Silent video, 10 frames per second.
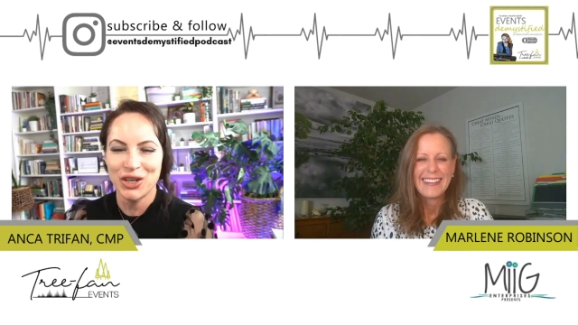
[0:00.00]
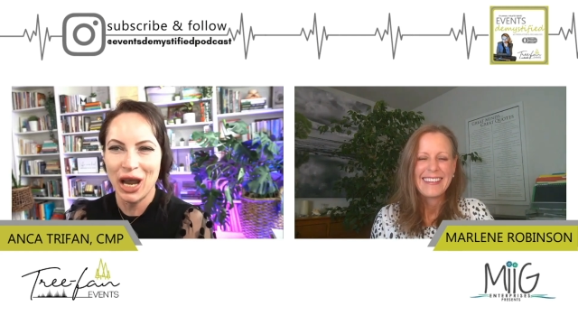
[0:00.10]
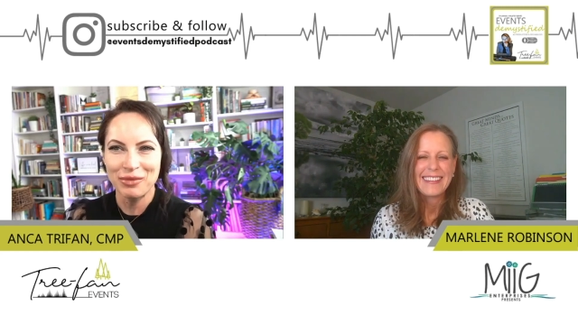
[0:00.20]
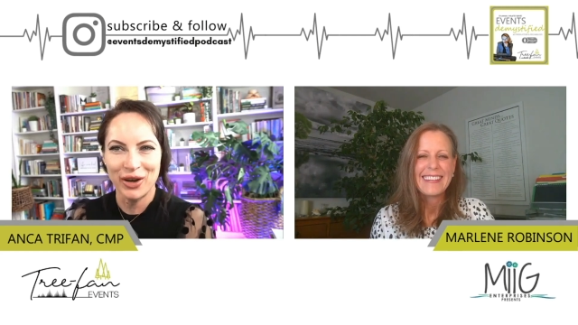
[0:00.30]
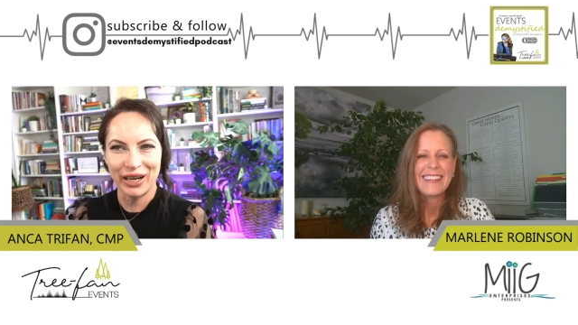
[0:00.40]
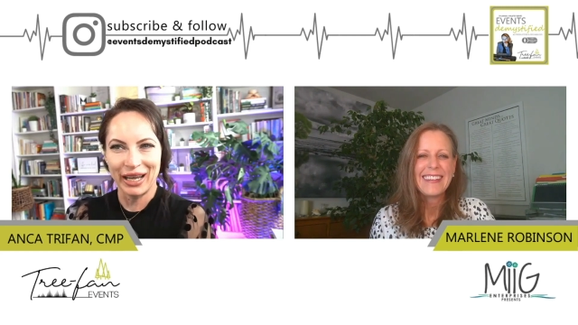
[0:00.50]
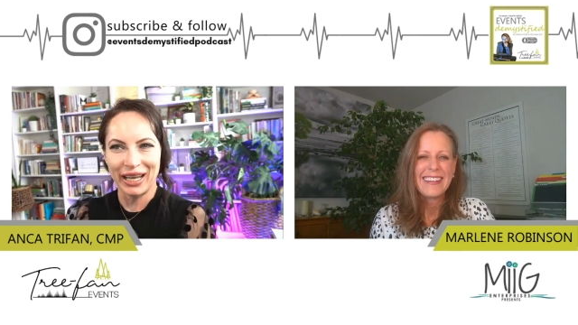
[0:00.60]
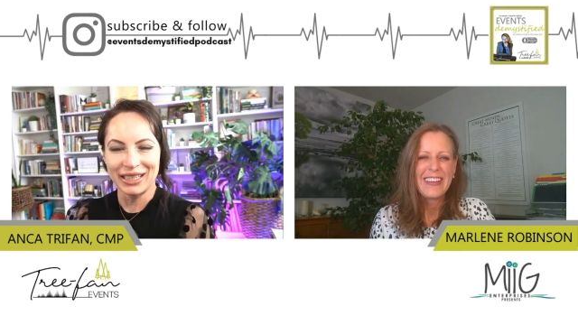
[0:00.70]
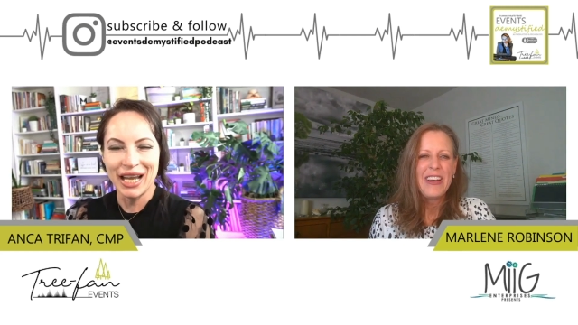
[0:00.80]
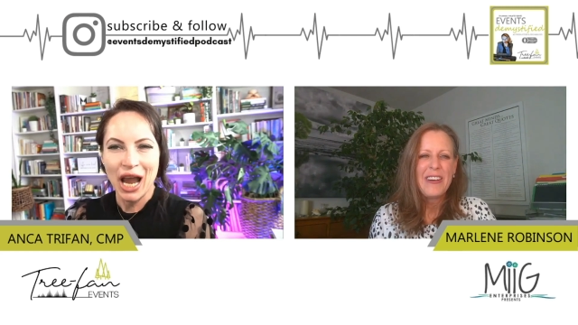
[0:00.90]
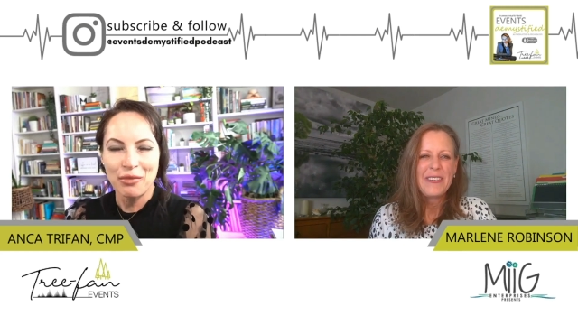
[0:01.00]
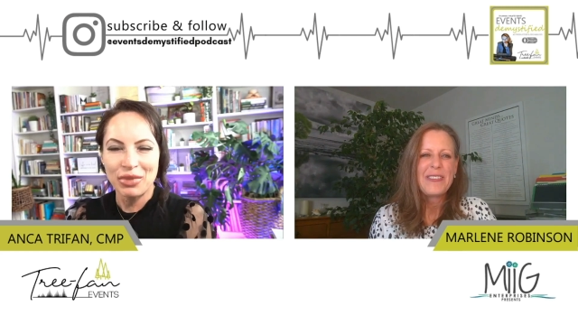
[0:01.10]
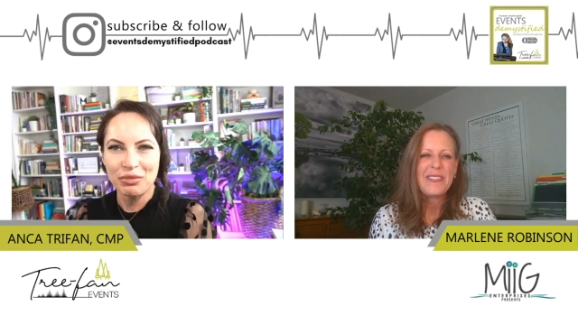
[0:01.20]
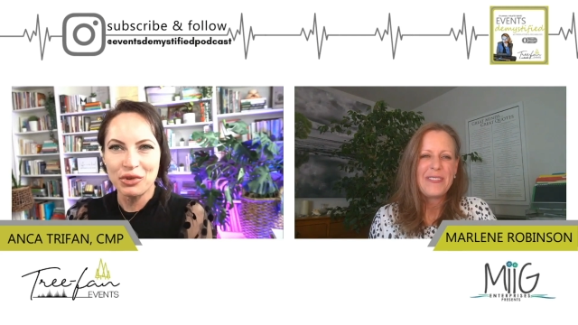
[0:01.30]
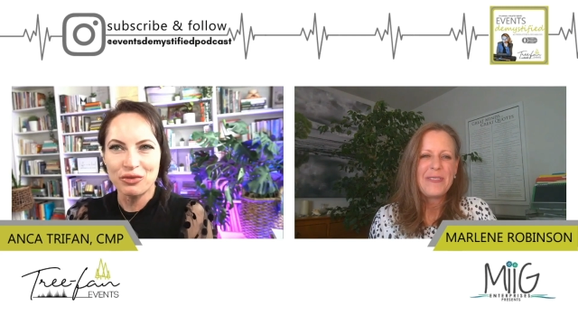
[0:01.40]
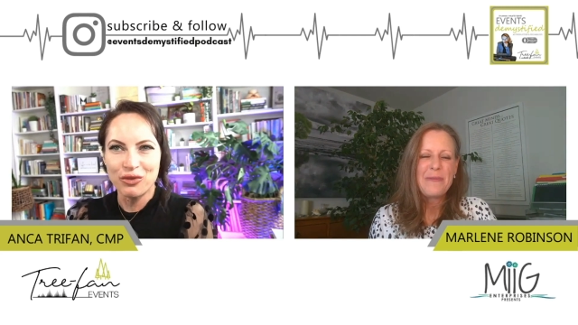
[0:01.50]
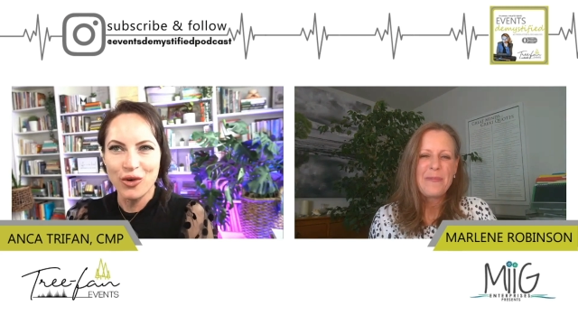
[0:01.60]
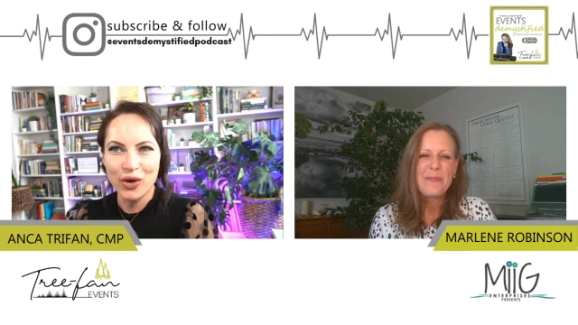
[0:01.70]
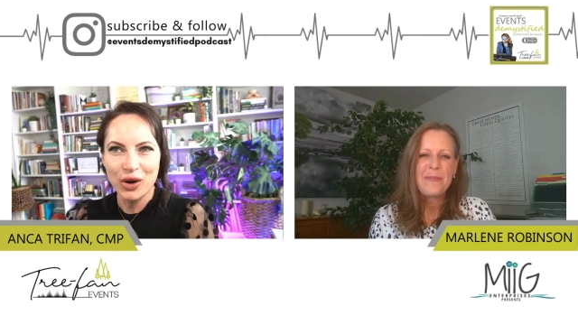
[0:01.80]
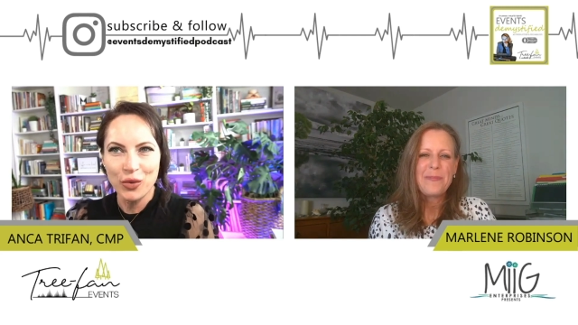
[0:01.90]
Speaker 1: jam on it but
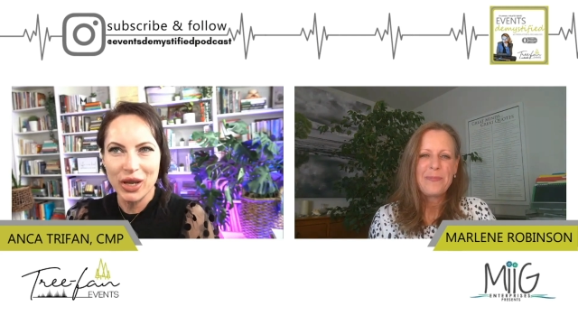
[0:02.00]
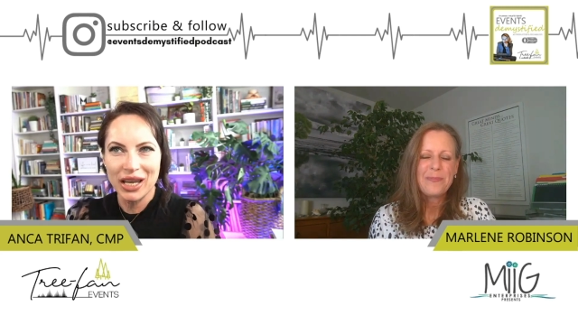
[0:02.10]
before we